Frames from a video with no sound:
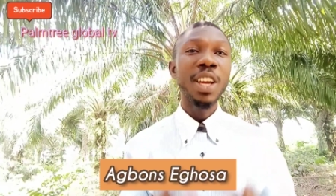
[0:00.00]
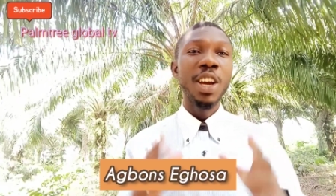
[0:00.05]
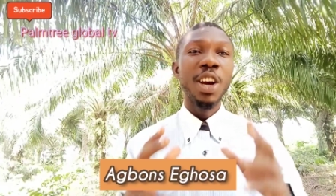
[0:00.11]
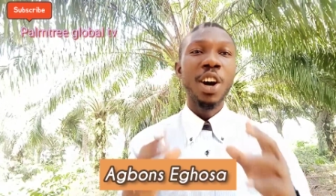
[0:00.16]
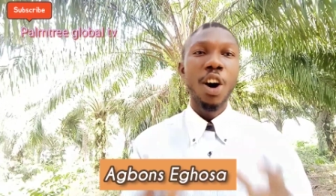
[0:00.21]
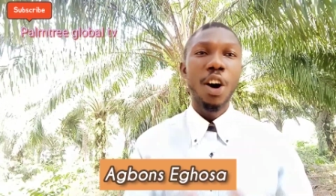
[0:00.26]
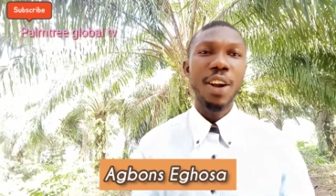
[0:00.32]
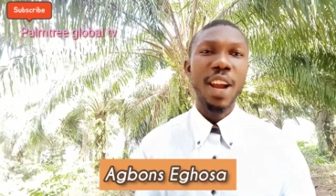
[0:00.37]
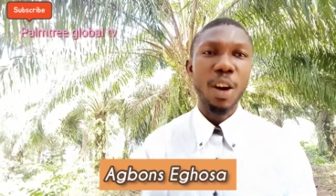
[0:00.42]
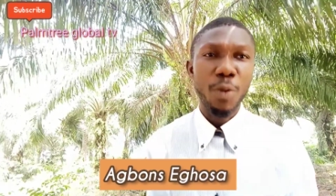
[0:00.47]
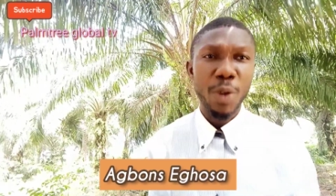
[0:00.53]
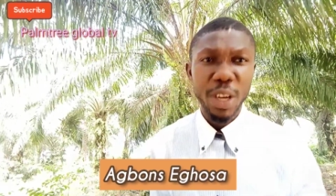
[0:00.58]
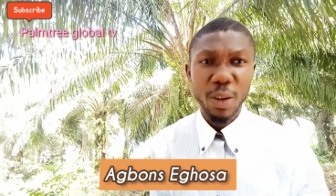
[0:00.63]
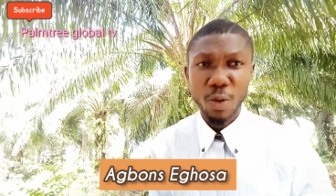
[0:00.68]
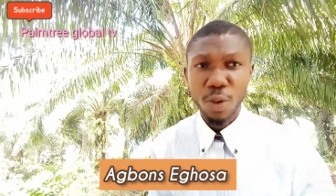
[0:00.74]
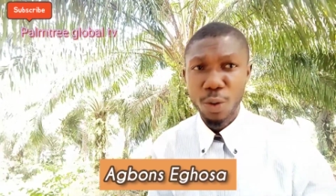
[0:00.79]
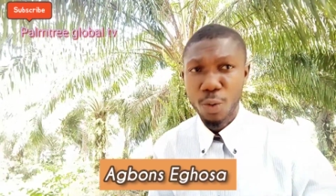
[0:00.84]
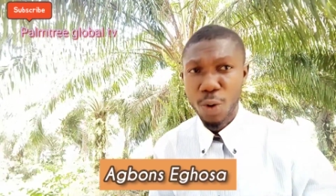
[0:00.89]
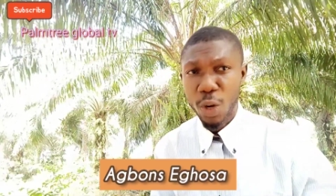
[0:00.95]
All right, quick,
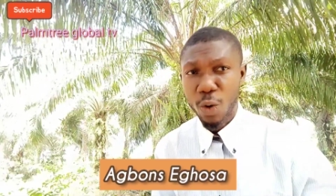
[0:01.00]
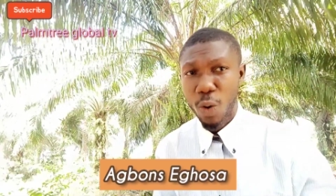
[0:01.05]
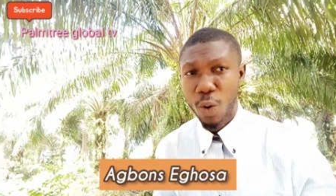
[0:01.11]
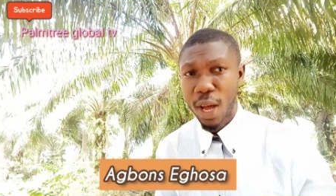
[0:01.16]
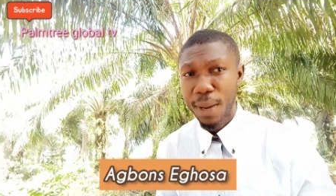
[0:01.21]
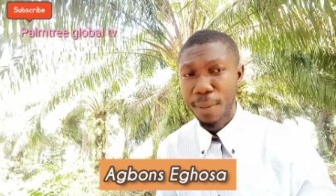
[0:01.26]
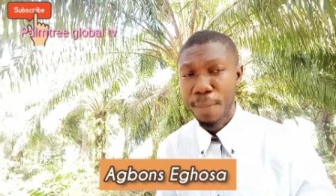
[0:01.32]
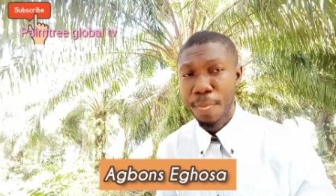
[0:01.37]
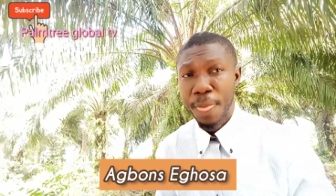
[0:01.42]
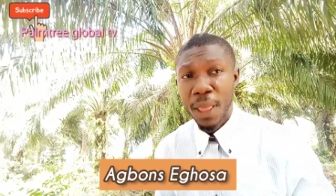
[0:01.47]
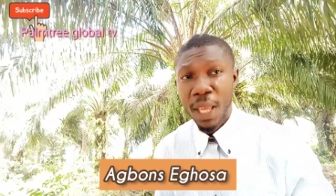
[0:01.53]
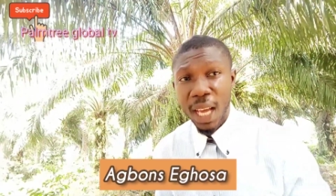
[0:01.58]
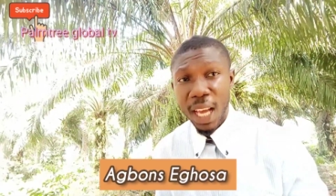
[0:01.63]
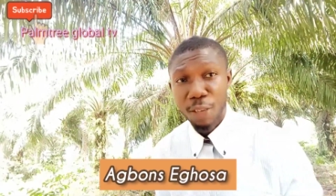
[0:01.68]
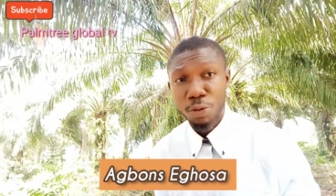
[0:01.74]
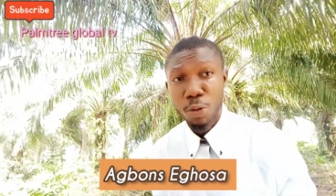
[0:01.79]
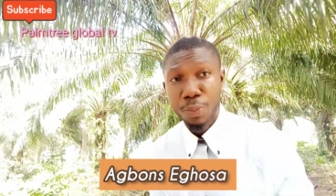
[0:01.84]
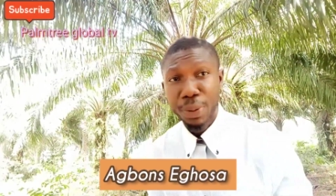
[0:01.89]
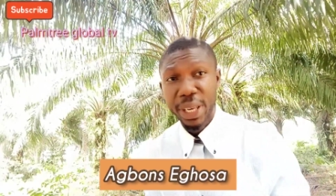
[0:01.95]
quick one. As
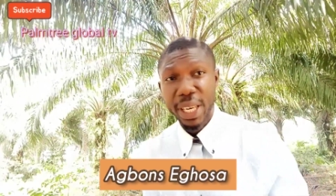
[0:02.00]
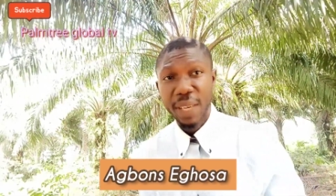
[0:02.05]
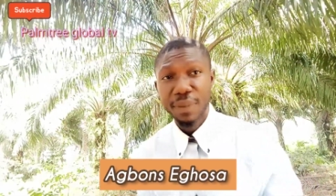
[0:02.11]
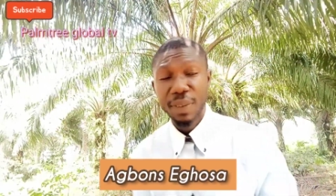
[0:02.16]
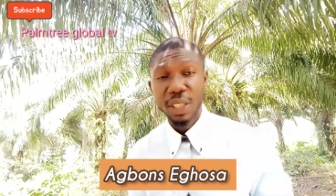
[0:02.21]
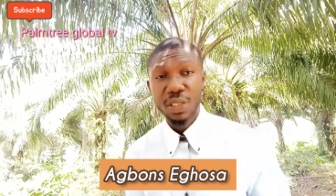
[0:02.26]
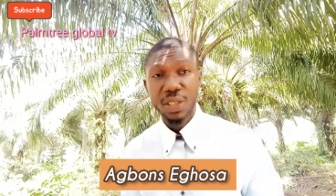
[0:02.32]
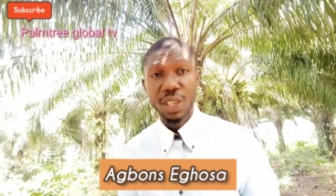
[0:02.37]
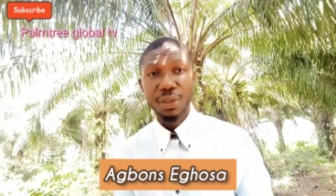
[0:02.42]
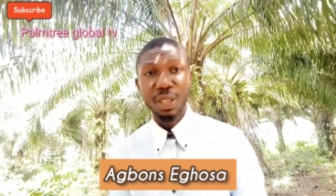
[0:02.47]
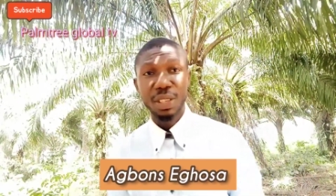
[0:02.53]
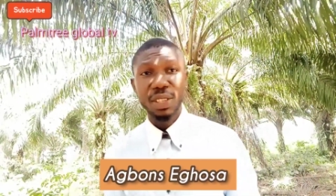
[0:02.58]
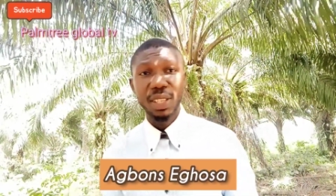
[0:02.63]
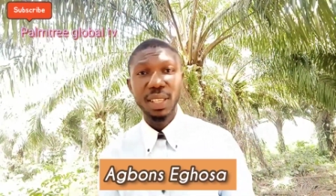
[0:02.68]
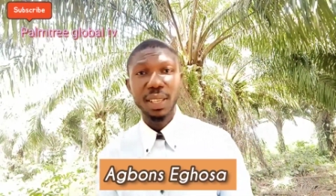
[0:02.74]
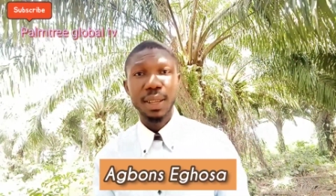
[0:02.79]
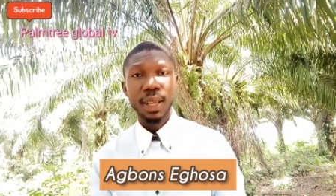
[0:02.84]
we begin this series,